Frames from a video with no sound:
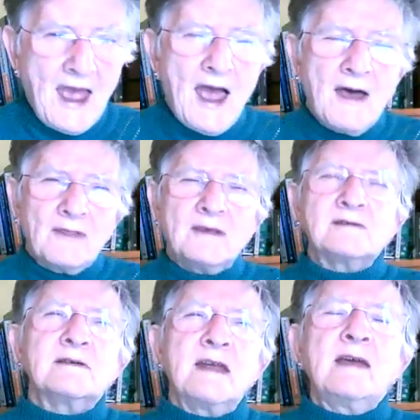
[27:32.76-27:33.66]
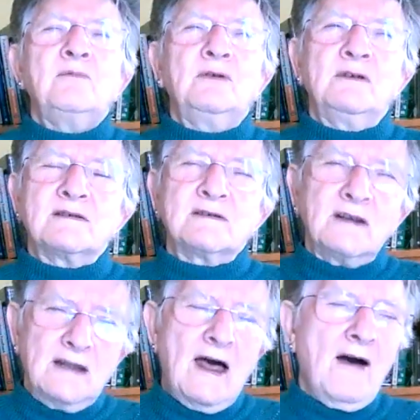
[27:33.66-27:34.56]
And this enabled us to
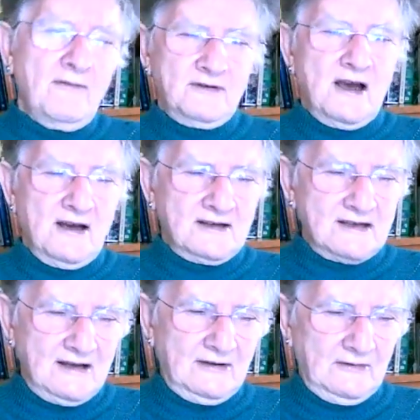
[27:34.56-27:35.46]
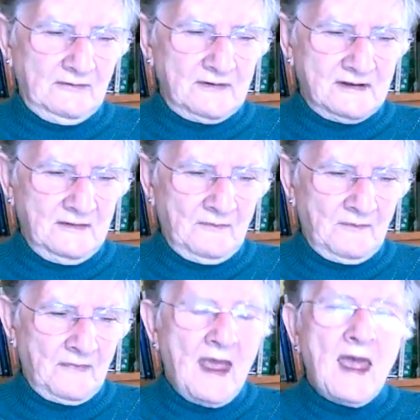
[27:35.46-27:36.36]
laugh at ourselves.
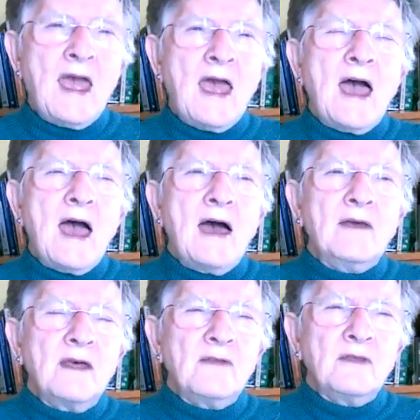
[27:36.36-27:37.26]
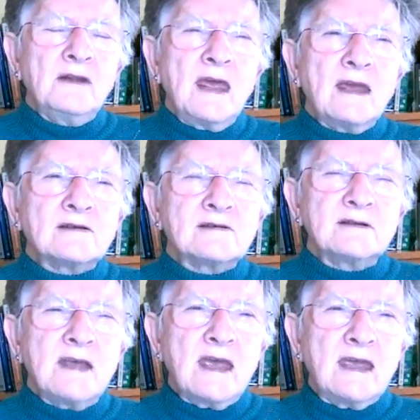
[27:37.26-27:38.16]
And then the
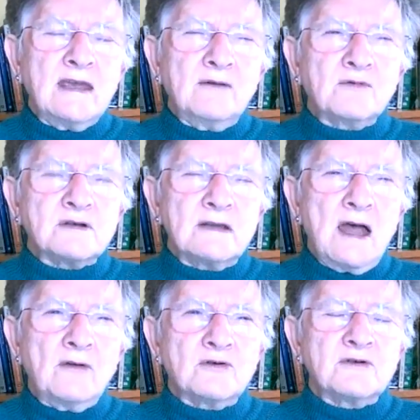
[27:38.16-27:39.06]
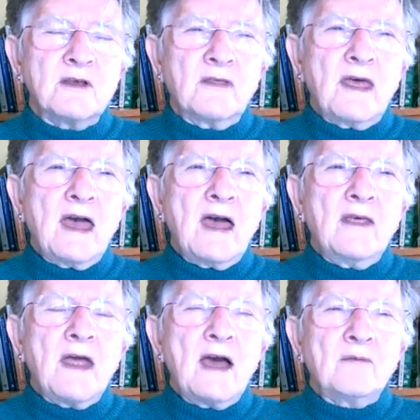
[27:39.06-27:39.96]
next day, it was announced that
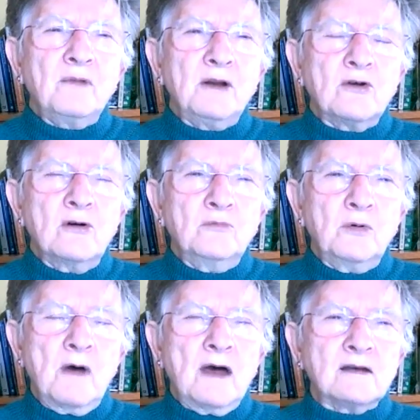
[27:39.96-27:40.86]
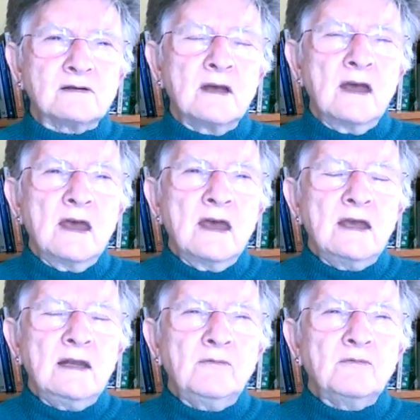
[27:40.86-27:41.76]
there had been a compromise,
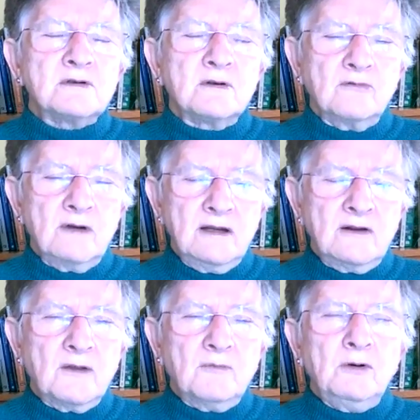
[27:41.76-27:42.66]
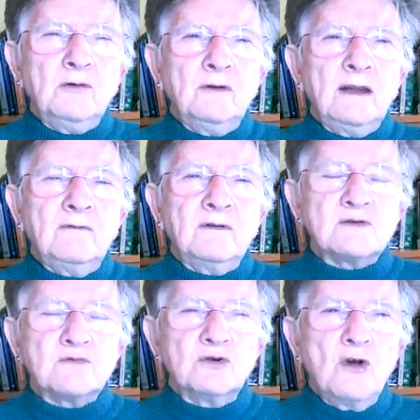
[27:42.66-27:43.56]
and it was agreed that the blue
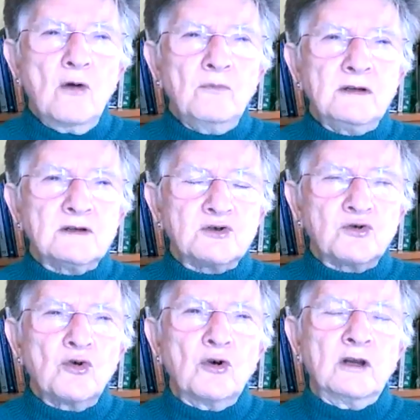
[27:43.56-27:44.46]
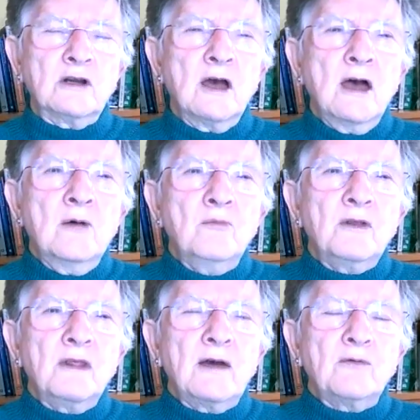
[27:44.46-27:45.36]
leaflets would not be destroyed,
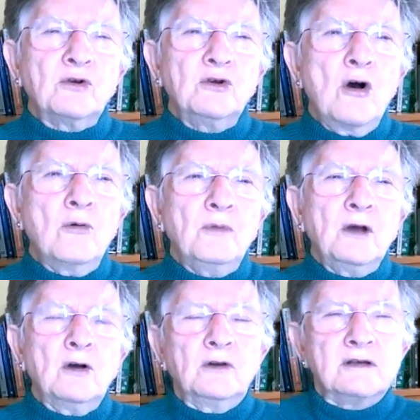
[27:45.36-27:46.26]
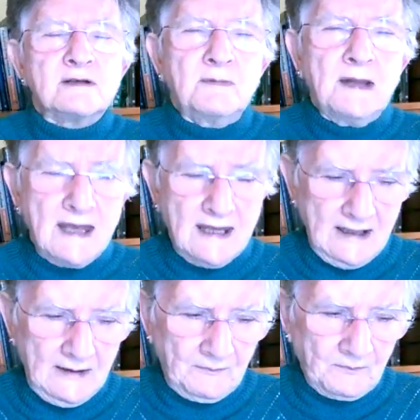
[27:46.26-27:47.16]
but they would not be on display.